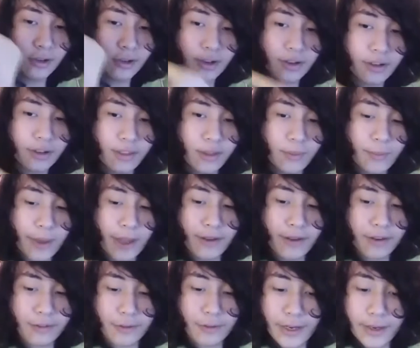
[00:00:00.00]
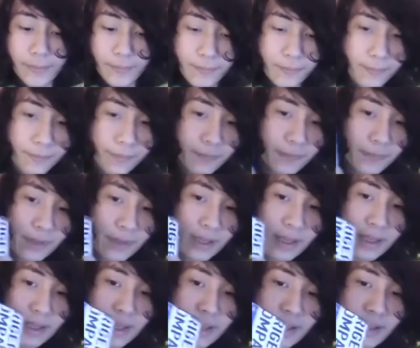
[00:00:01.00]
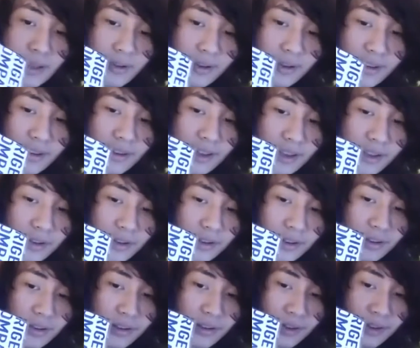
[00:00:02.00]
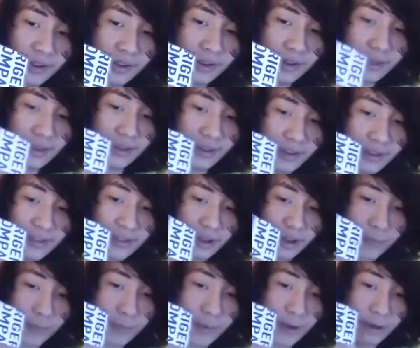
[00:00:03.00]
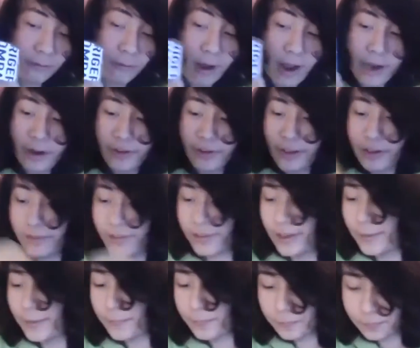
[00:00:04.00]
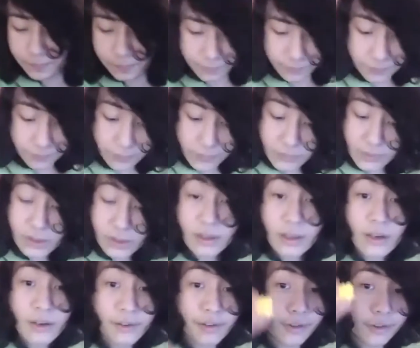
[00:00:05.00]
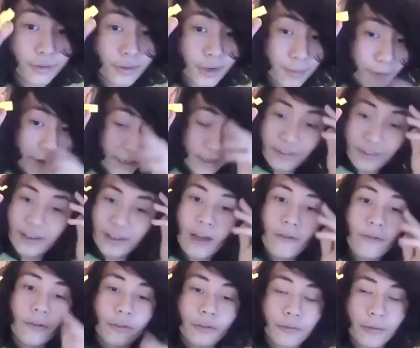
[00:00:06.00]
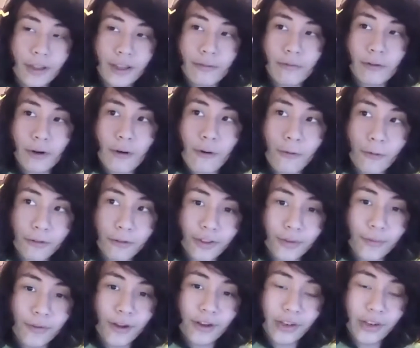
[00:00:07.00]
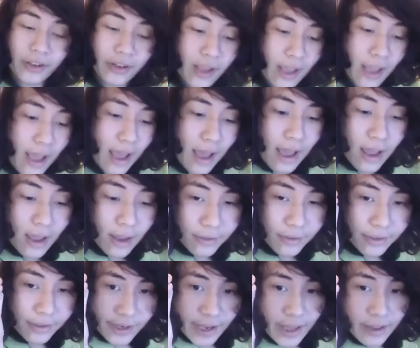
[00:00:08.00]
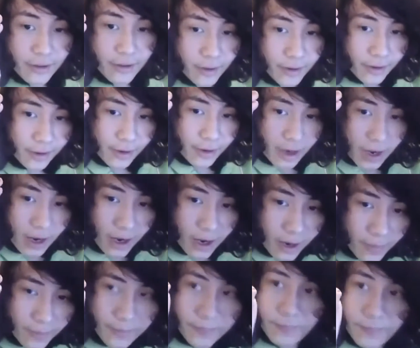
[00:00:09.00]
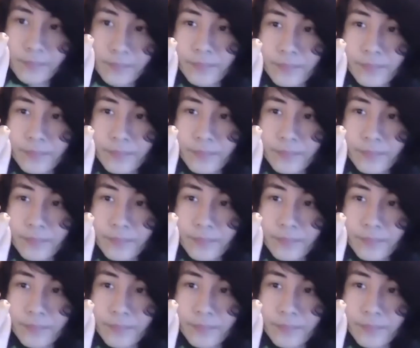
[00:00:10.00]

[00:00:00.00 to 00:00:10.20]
look the best, right? You can see all the bare wires outside. So 3D printing the scaffold is really what holds the project together. Where